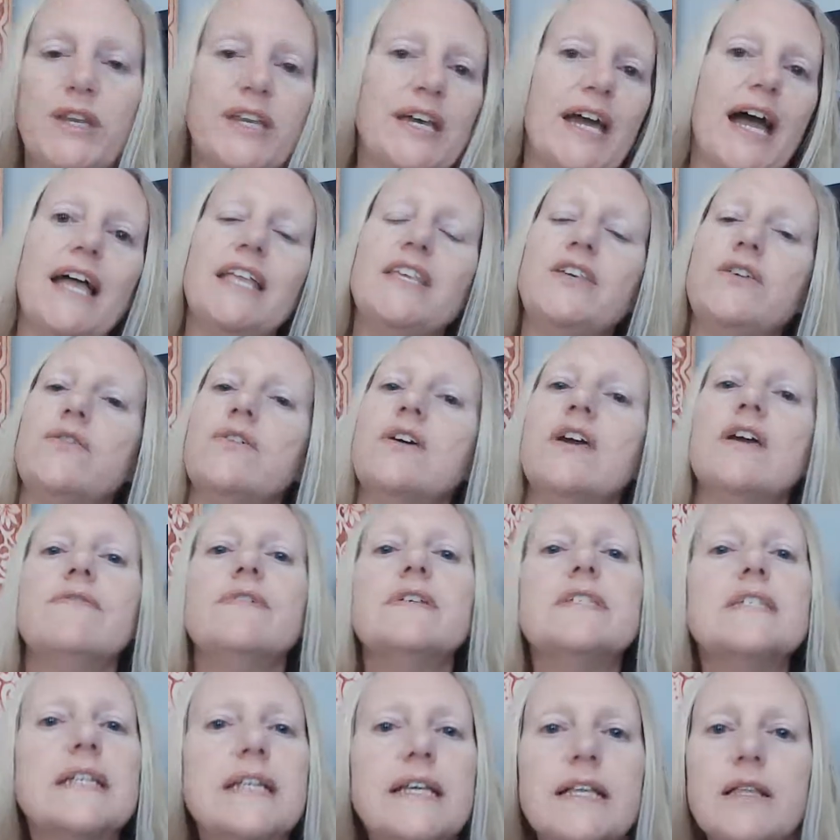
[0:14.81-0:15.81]
Can you give
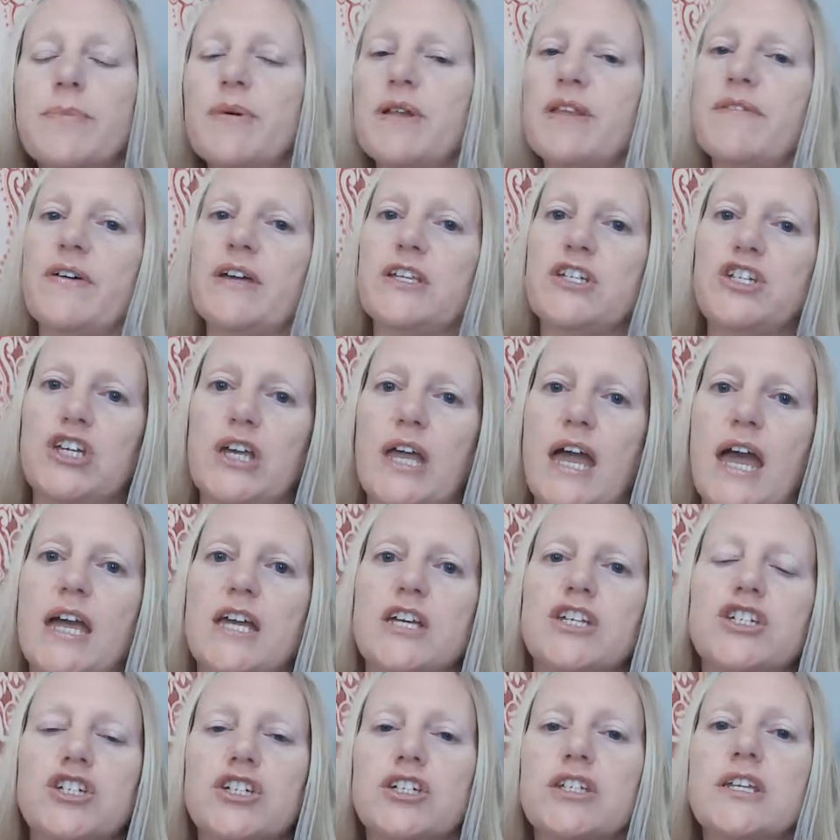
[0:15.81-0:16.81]
us a little bit of
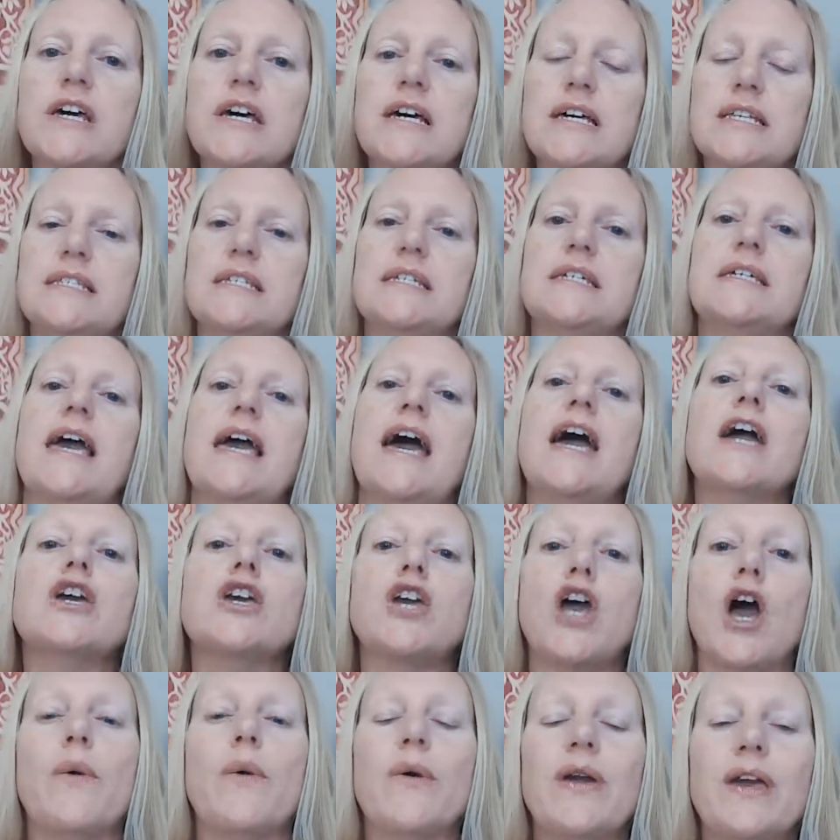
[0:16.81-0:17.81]
education to get
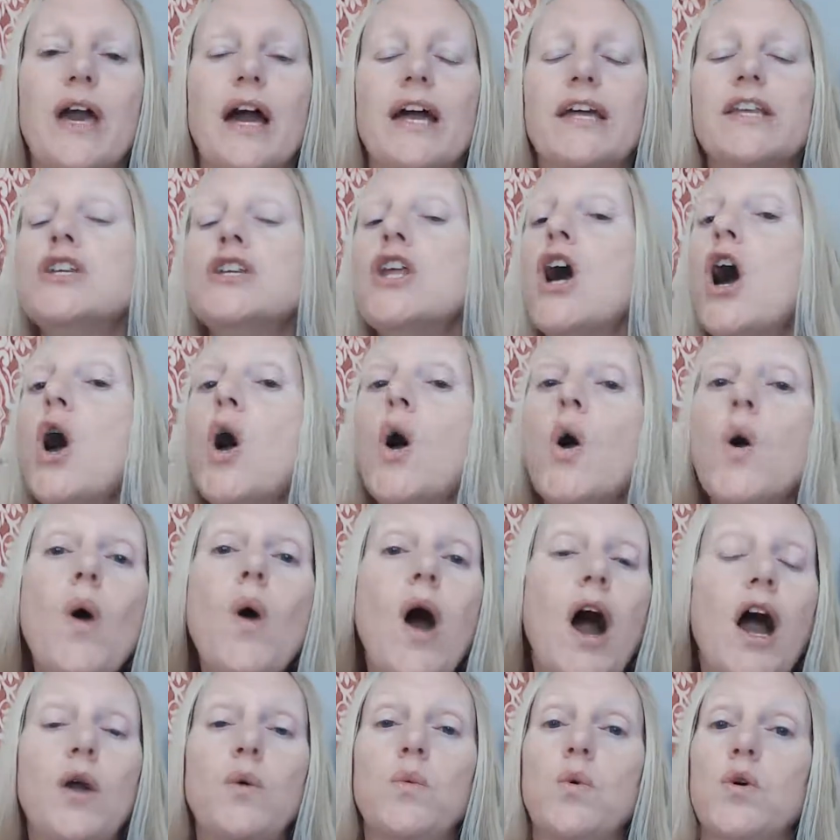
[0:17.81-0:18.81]
going? I know
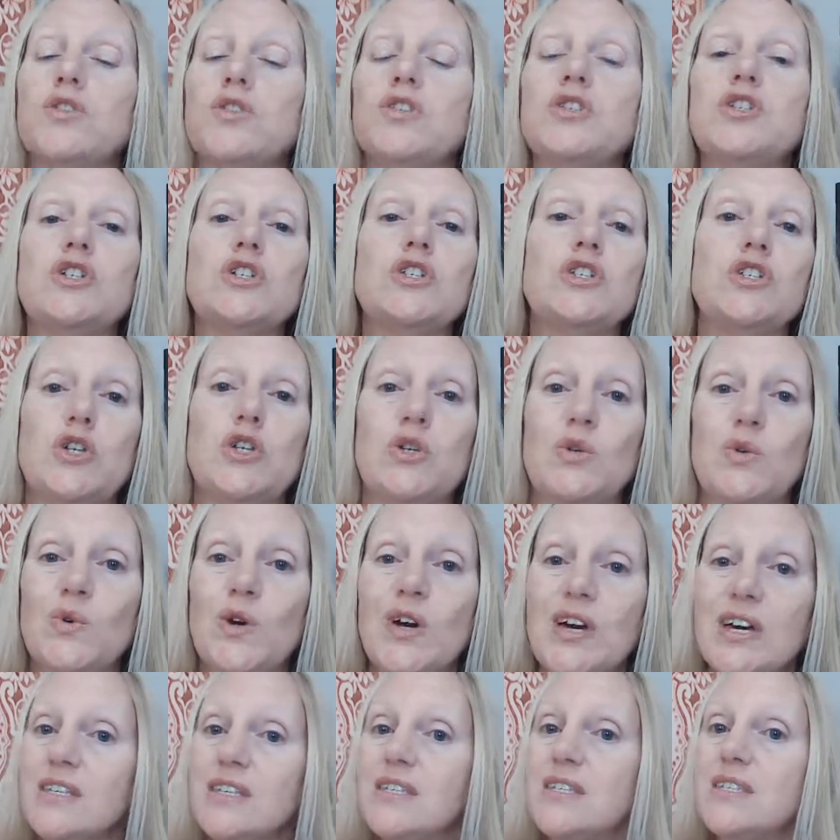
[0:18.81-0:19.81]
I want to do
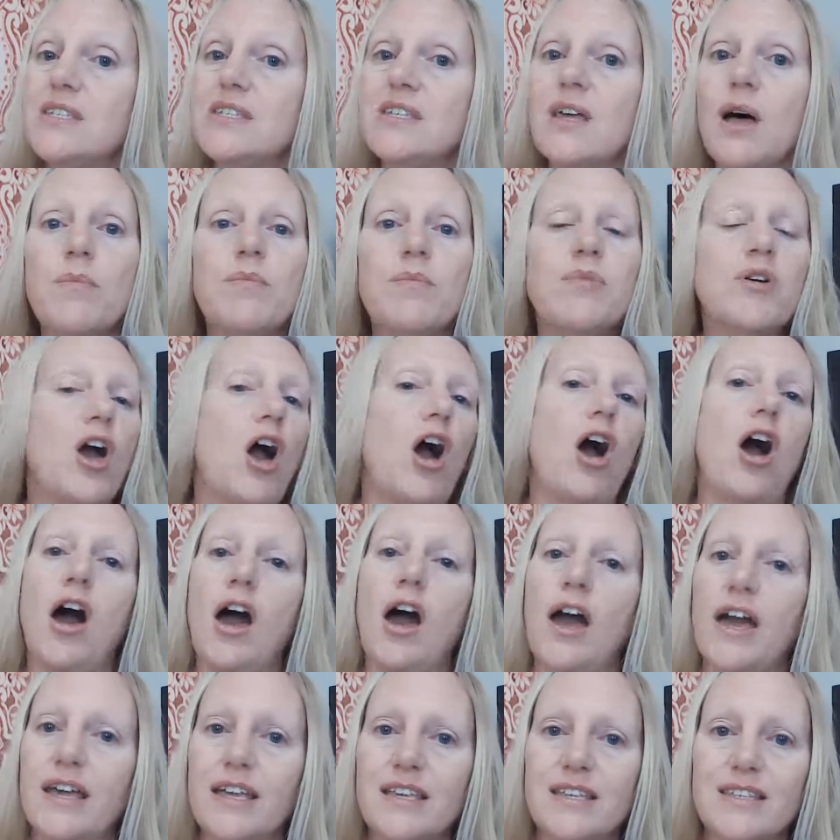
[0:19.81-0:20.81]
some
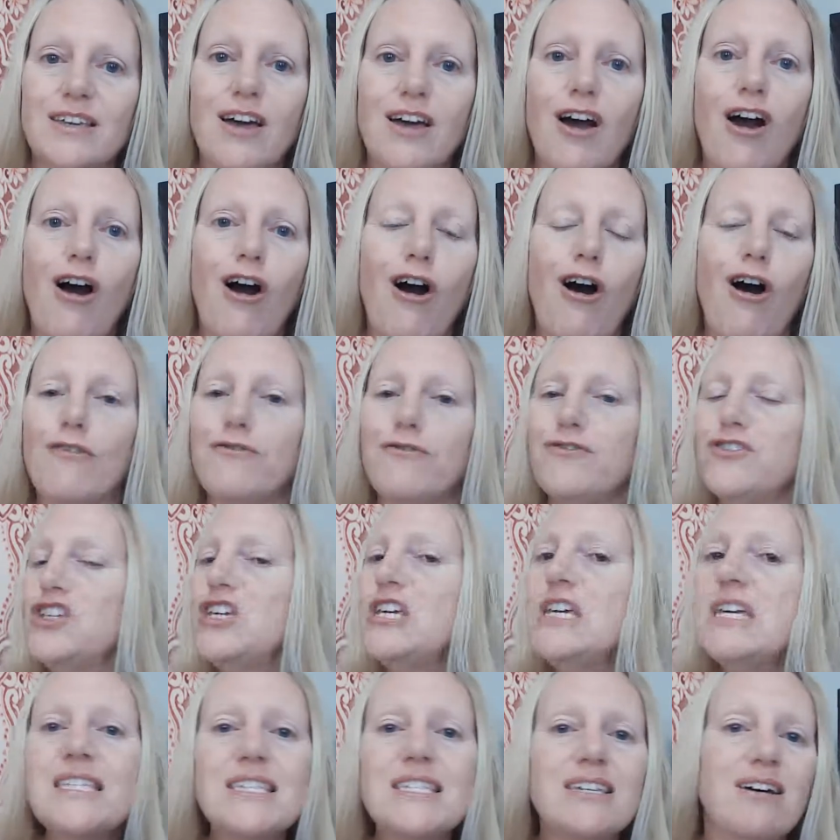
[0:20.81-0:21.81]
kind of
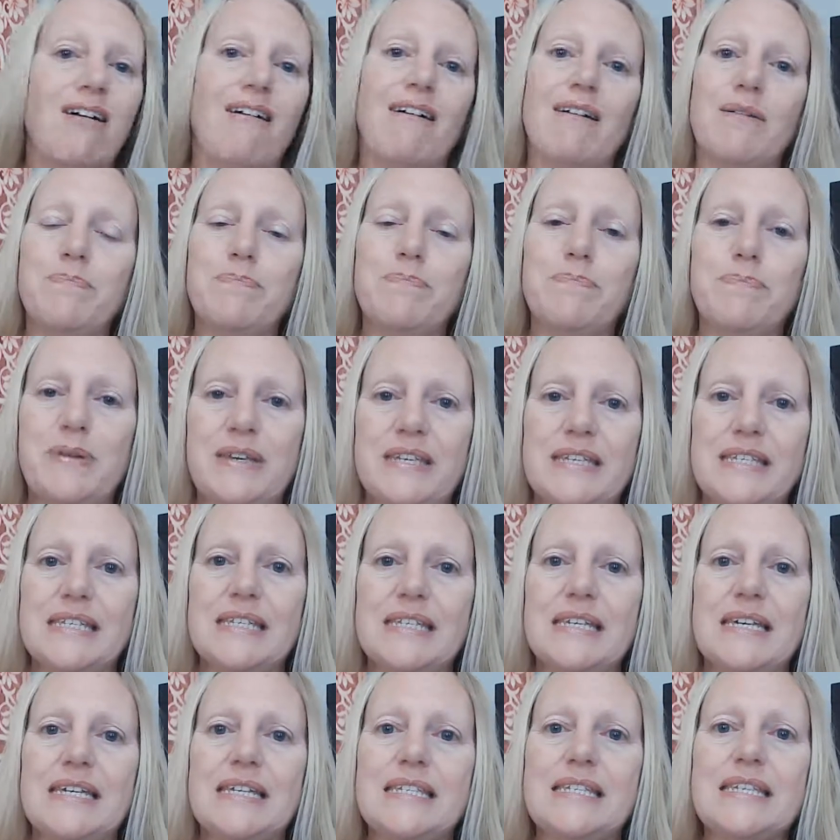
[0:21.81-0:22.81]
tea time
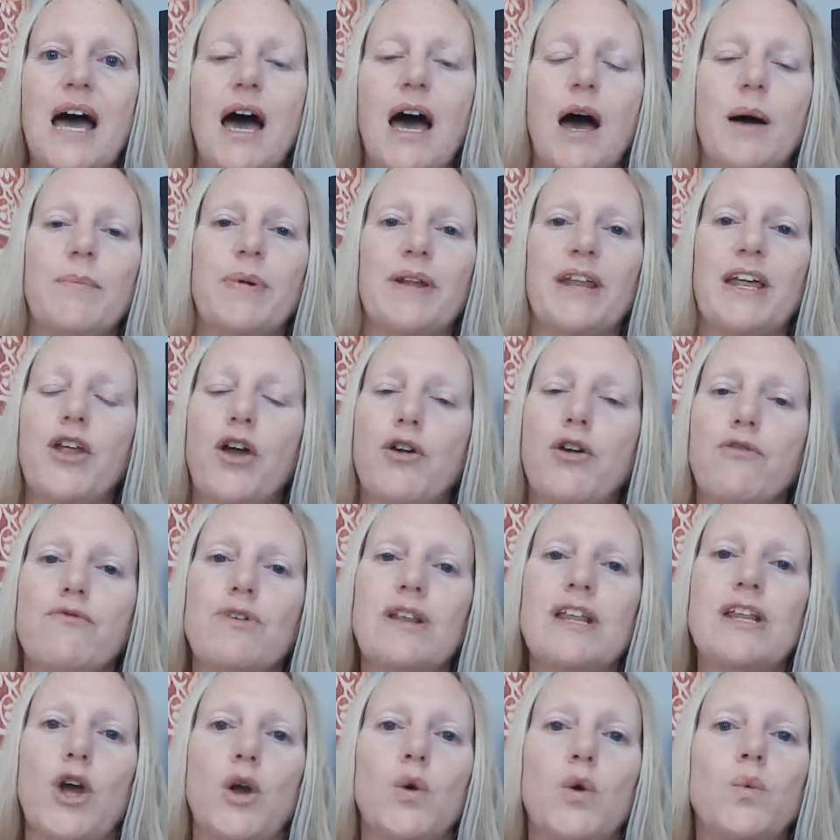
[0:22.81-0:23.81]
business, but I don't
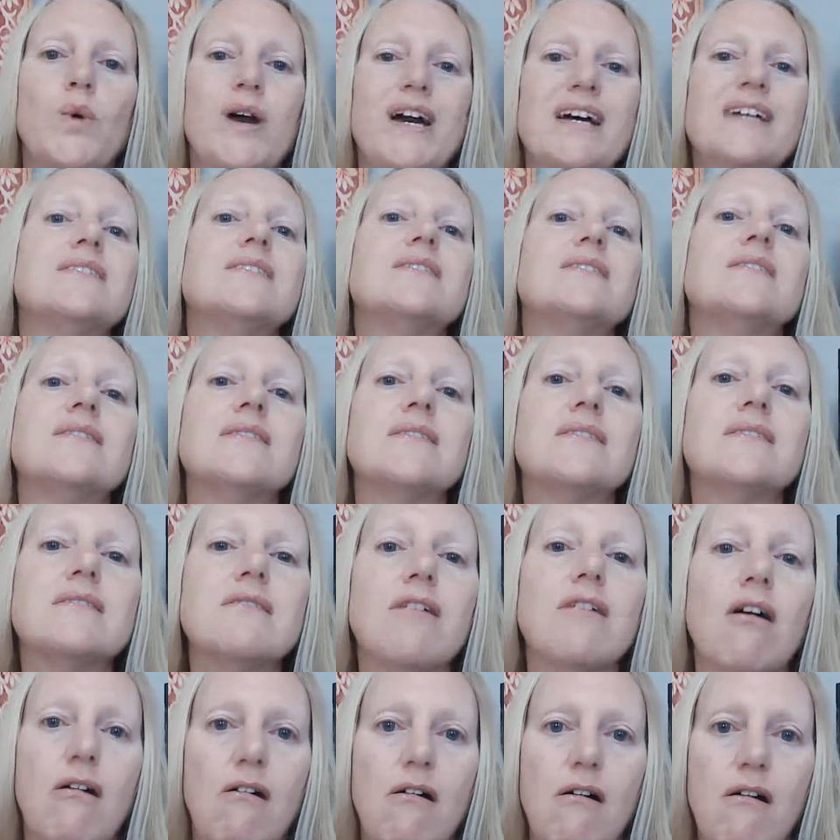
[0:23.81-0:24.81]
really know where to
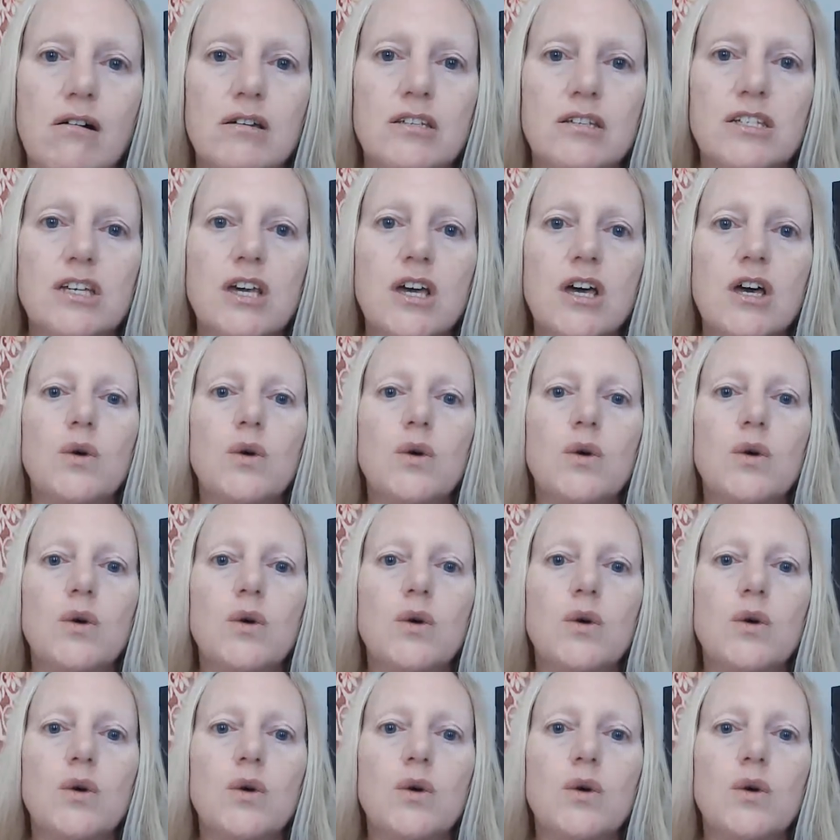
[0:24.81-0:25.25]
start.